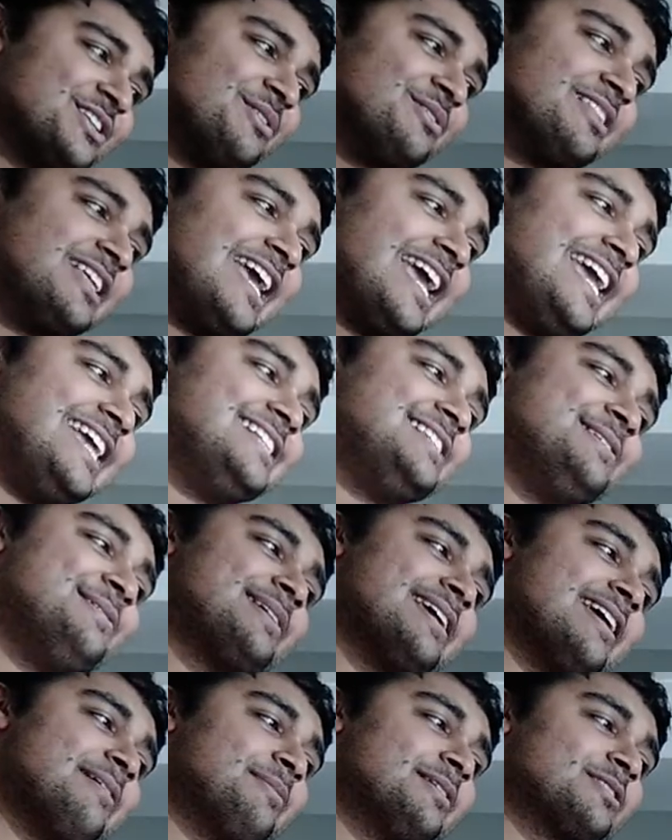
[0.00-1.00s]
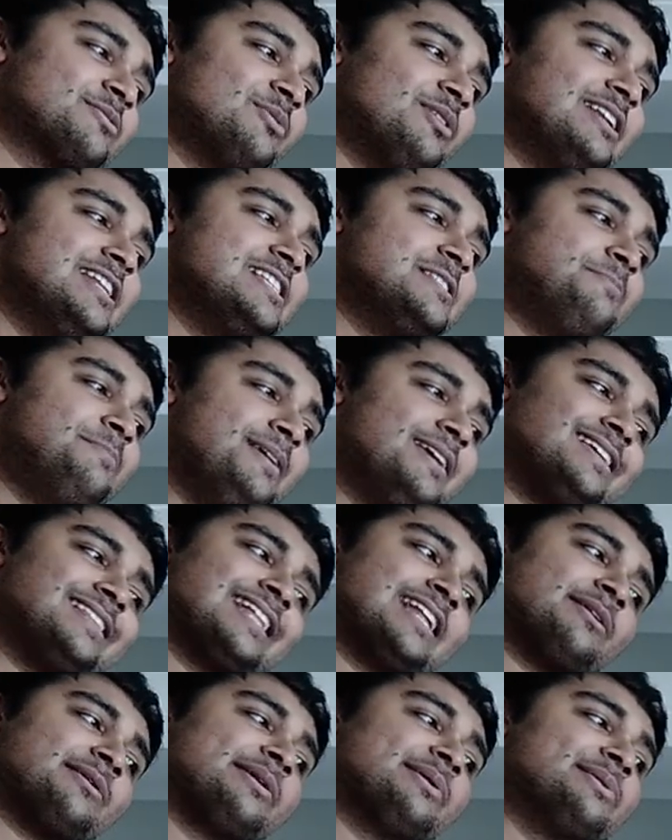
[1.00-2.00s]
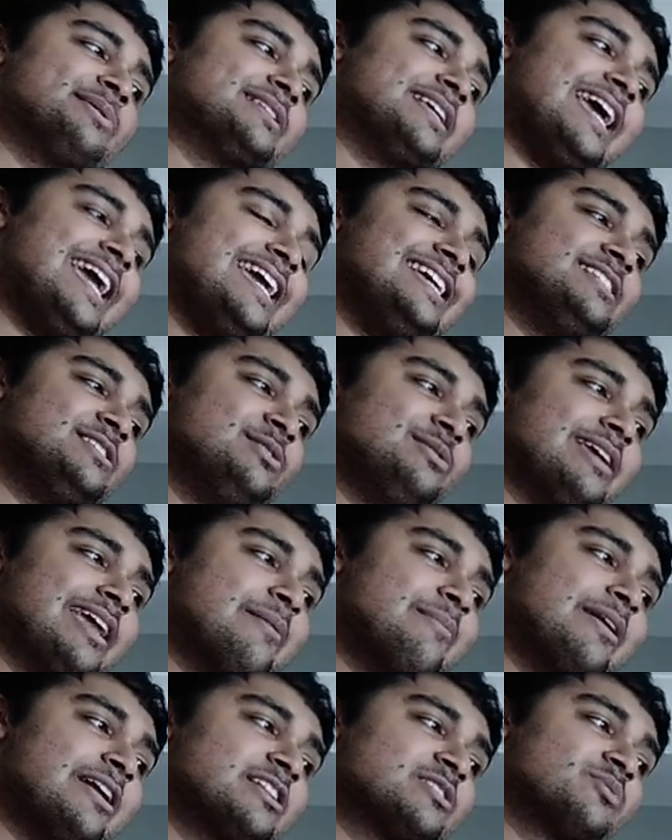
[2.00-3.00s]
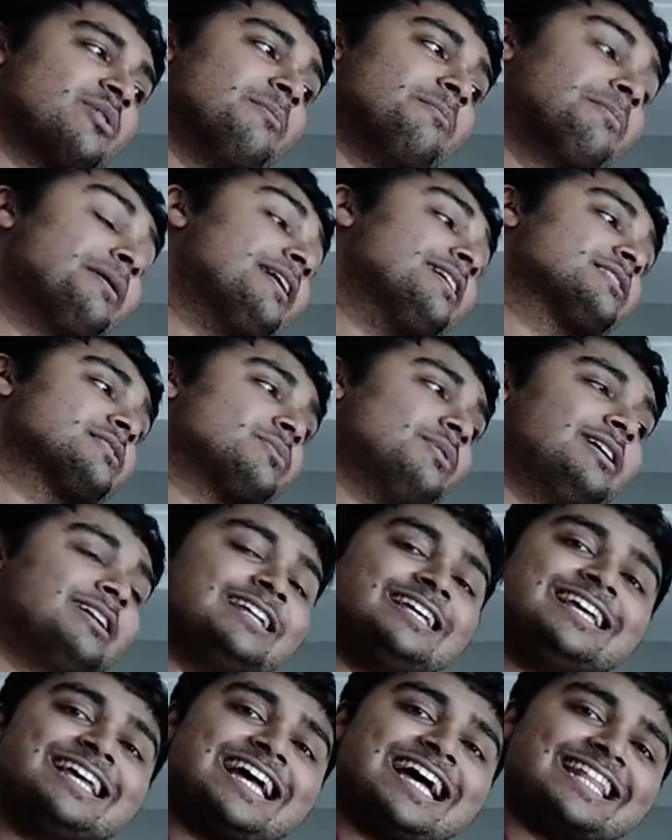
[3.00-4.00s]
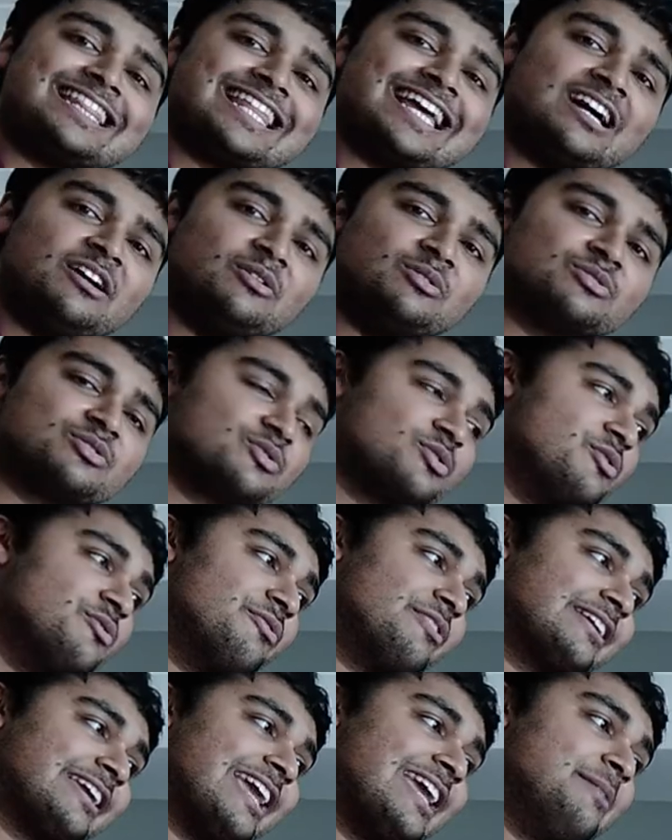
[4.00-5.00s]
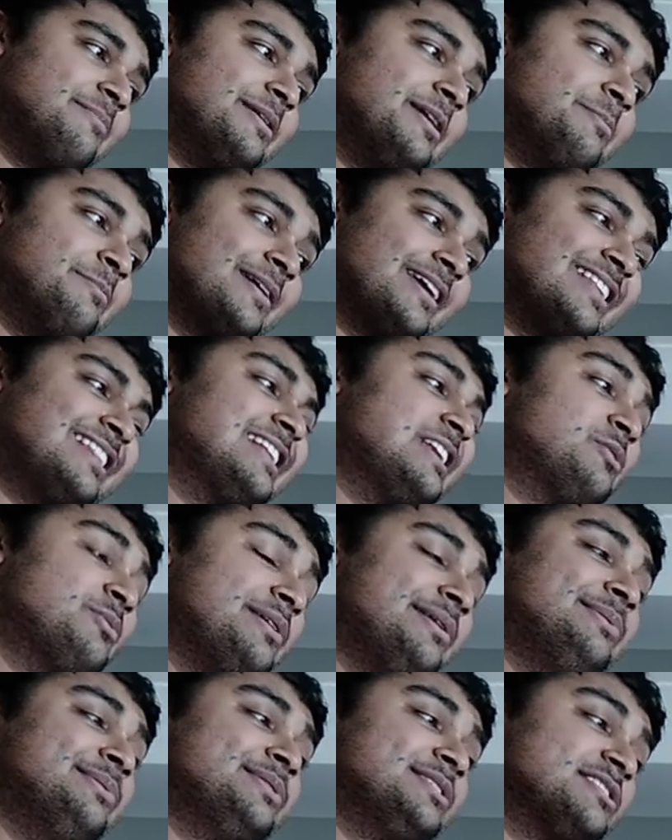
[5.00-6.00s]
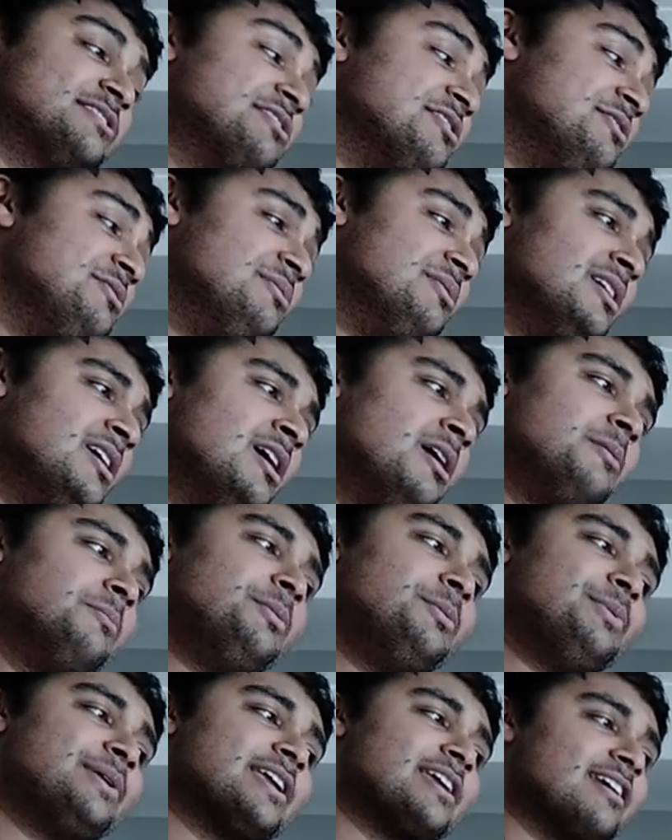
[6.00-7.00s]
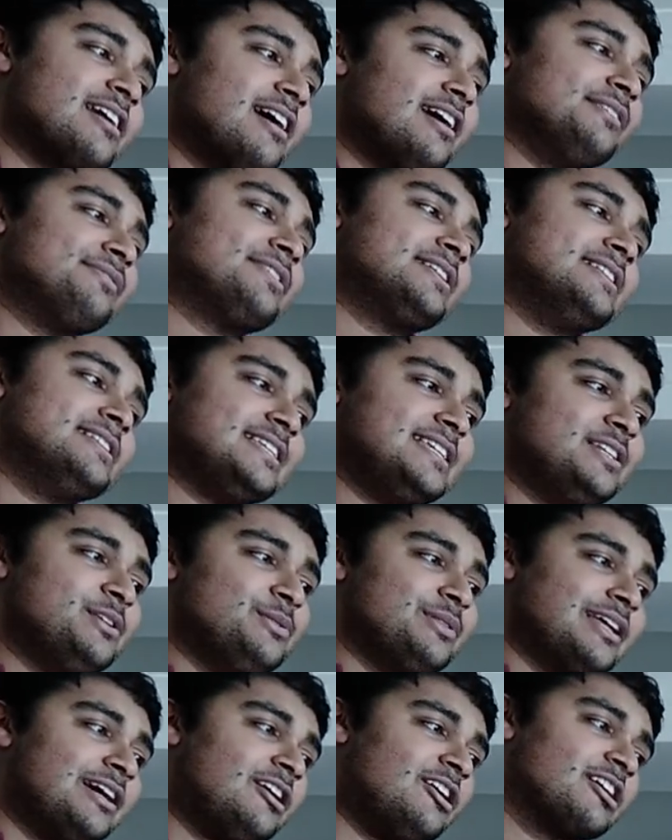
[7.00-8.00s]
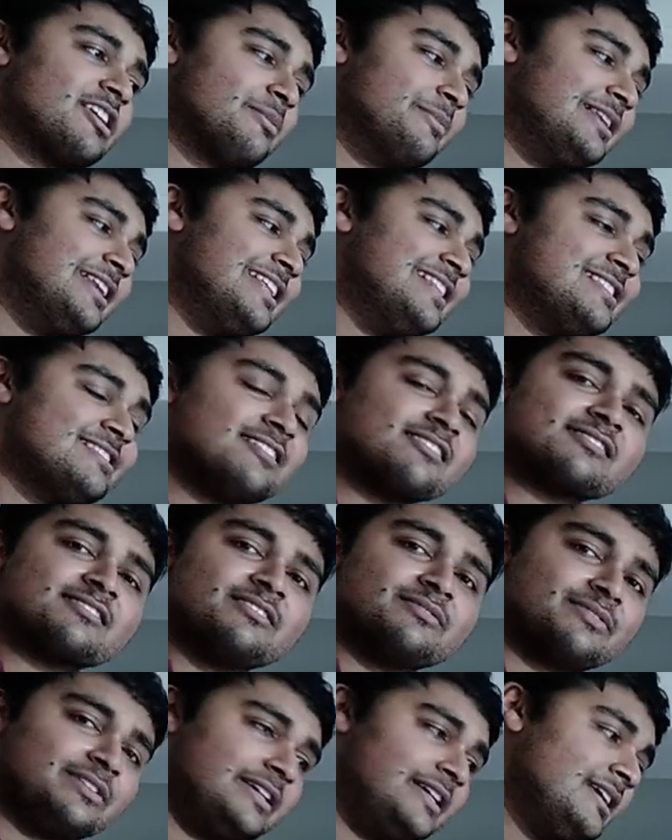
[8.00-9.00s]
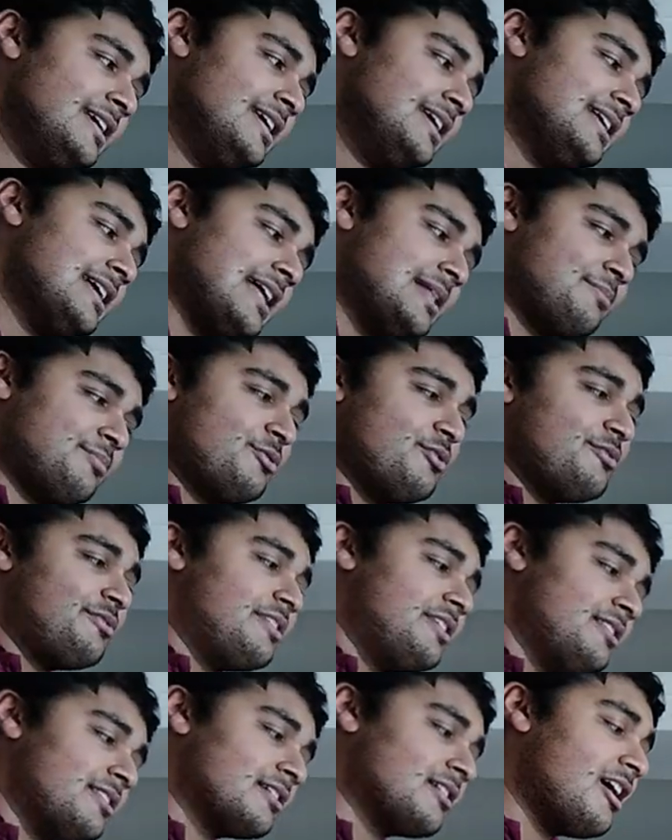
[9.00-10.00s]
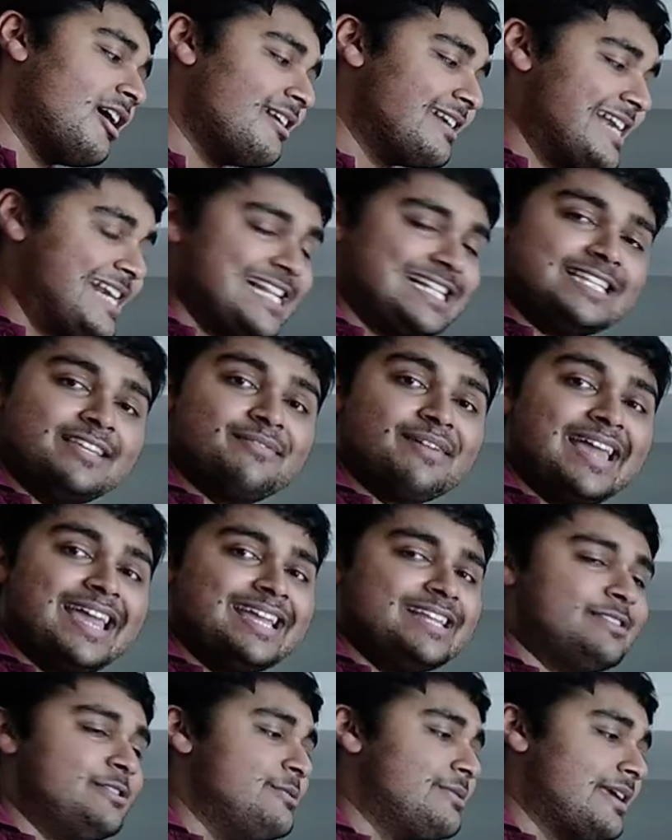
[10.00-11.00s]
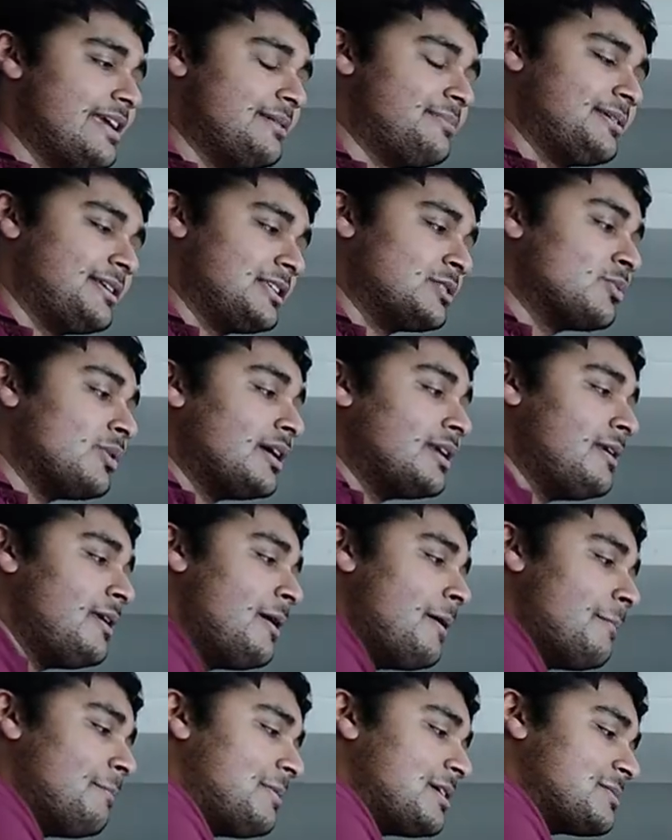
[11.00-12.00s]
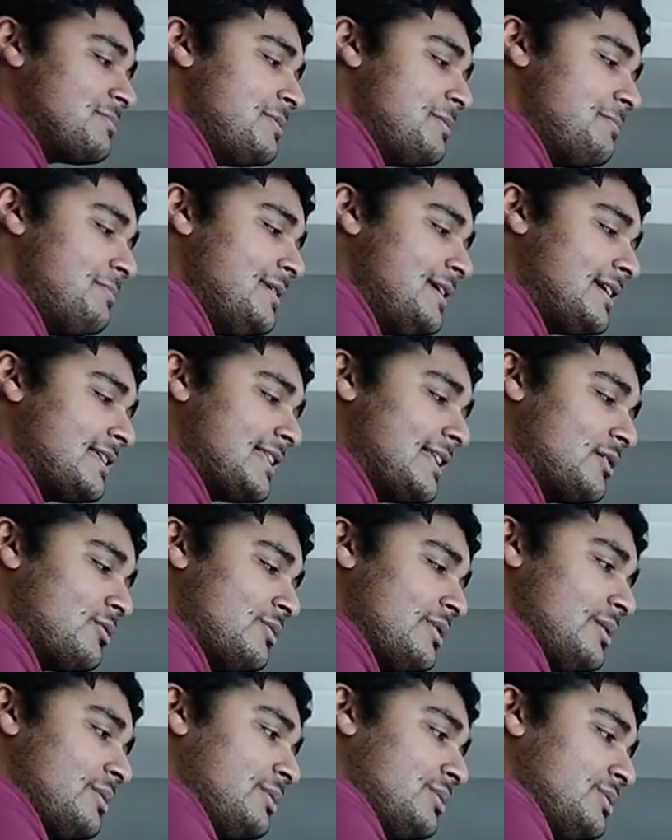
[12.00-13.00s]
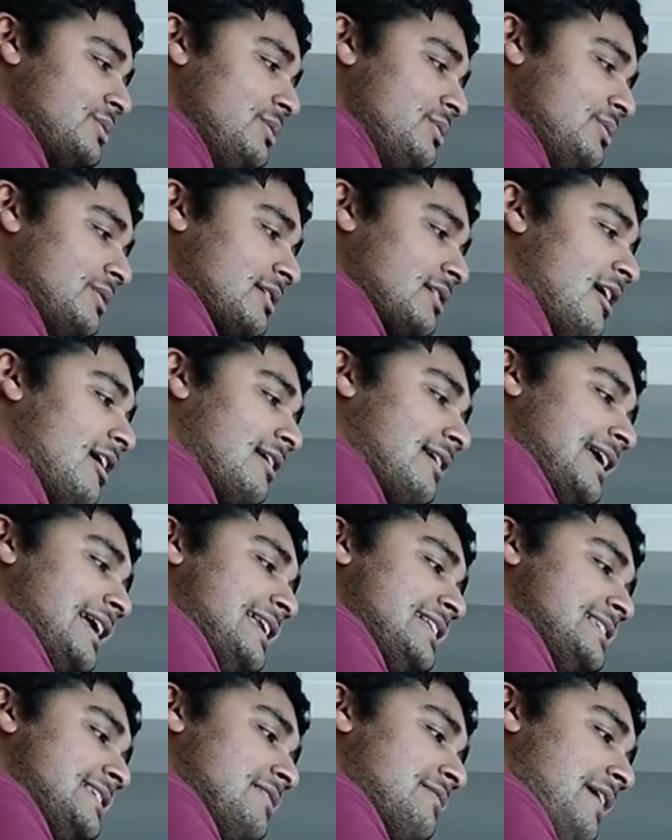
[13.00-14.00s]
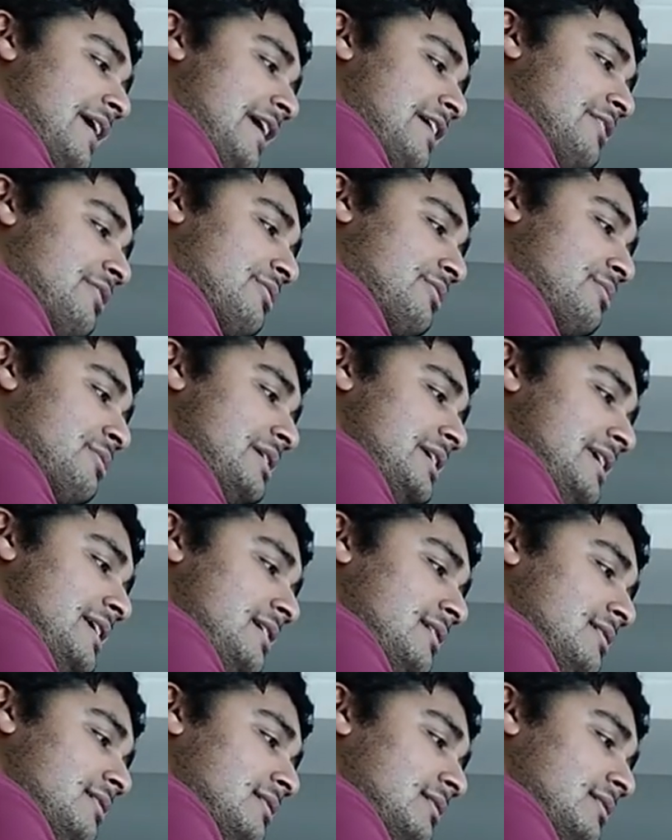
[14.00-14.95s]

showed that a2k plus 1 is bigger than or equal to a2k minus 1 plus 1, and that holds true for k being bigger than or equal to 2, but we can kind of continue that argument inductively and prove that the cardinality of a2k plus 1 must be bigger than or equal to the cardinality of a3